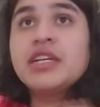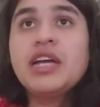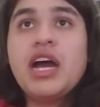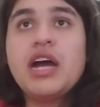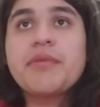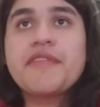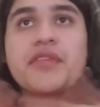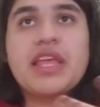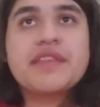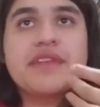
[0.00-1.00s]
Um, if you
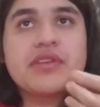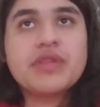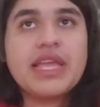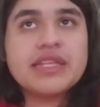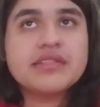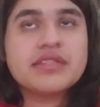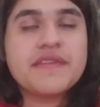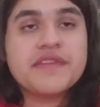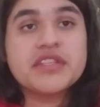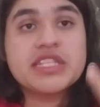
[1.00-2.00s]
like the video, like it.
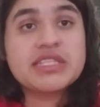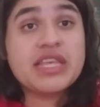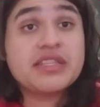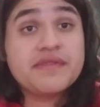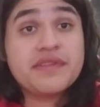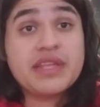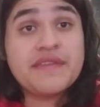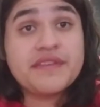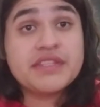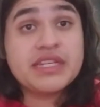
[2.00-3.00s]
If you dislike the vi-
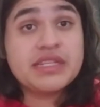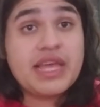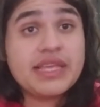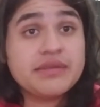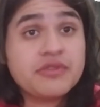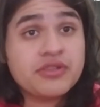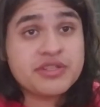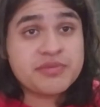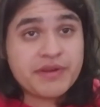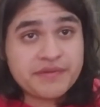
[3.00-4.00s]
if you didn't like it, well,
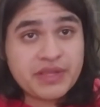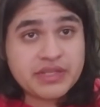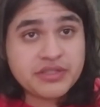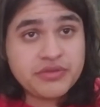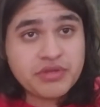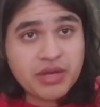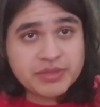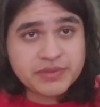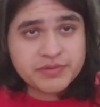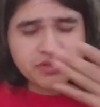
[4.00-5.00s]
there's a button for that too.
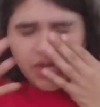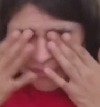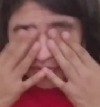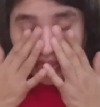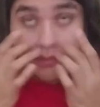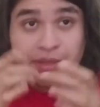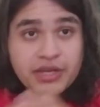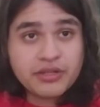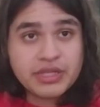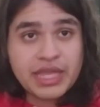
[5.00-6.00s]
Comment, subscribe, ring the
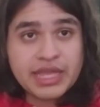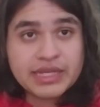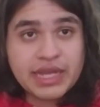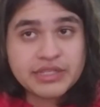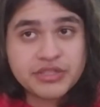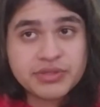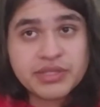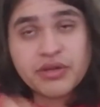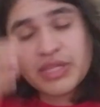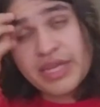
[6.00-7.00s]
bell, and I shall see
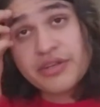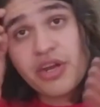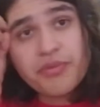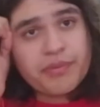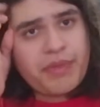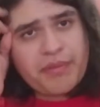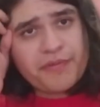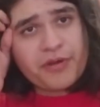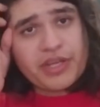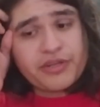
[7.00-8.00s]
you all later. Oh, and
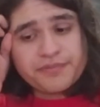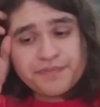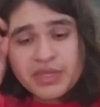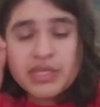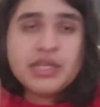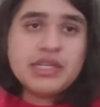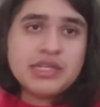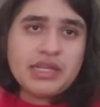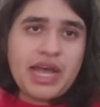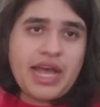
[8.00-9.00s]
before I go,
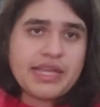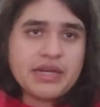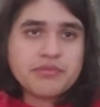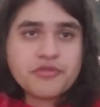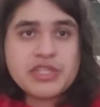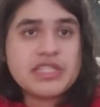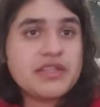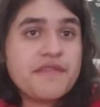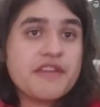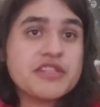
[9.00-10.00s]
I um,
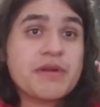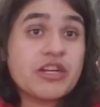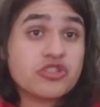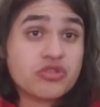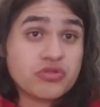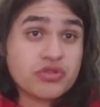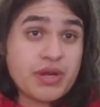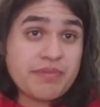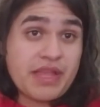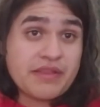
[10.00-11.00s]
recently finished my Dark Souls
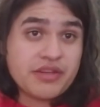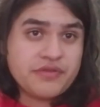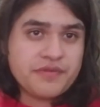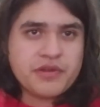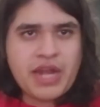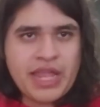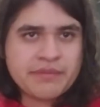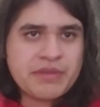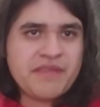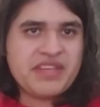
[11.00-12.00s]
three playthrough for a
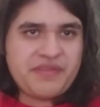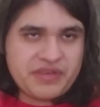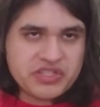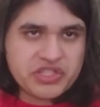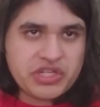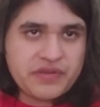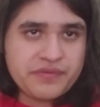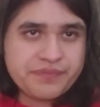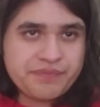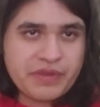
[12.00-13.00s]
given definition of
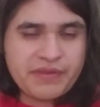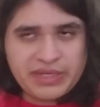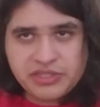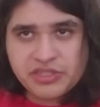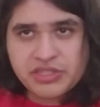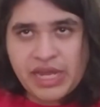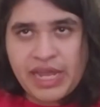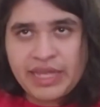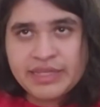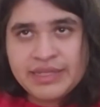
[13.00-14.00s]
finish. I